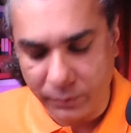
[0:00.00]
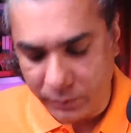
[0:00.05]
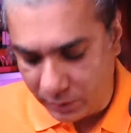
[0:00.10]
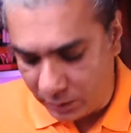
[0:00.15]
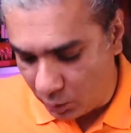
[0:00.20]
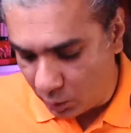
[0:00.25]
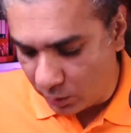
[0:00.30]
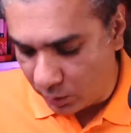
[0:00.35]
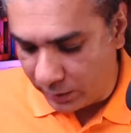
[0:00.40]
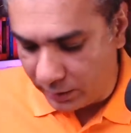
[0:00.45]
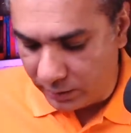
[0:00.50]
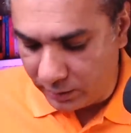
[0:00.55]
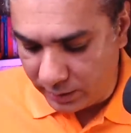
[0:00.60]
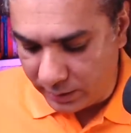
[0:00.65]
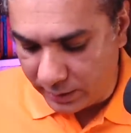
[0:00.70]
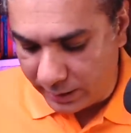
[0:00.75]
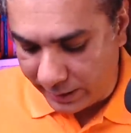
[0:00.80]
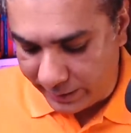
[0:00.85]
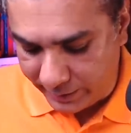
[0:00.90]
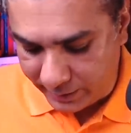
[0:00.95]
The, U
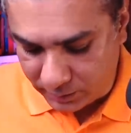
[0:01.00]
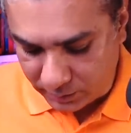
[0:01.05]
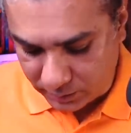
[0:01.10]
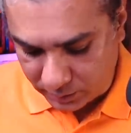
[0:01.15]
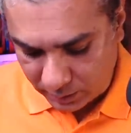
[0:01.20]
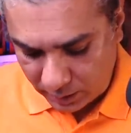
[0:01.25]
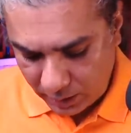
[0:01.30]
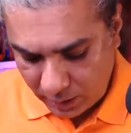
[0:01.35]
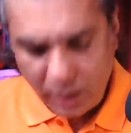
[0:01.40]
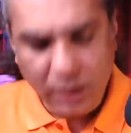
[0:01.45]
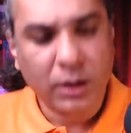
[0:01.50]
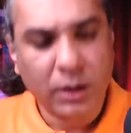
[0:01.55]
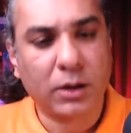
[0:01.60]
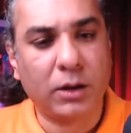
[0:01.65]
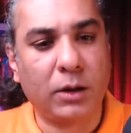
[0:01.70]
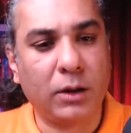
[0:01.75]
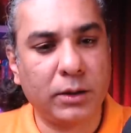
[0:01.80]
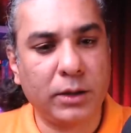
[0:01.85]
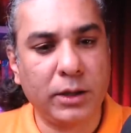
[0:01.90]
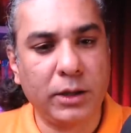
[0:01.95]
the Iranians
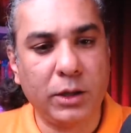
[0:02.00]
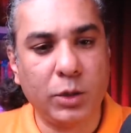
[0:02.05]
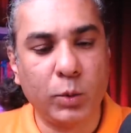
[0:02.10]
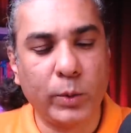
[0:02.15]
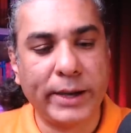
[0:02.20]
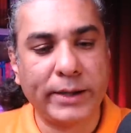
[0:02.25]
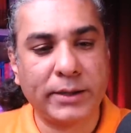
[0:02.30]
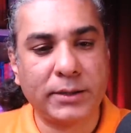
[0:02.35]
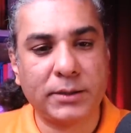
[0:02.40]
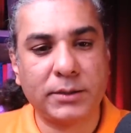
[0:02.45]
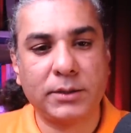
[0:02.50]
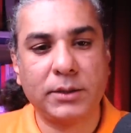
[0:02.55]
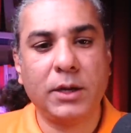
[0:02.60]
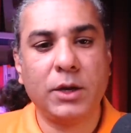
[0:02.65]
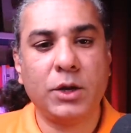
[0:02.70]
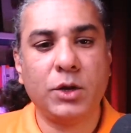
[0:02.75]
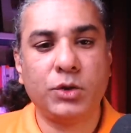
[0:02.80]
call the US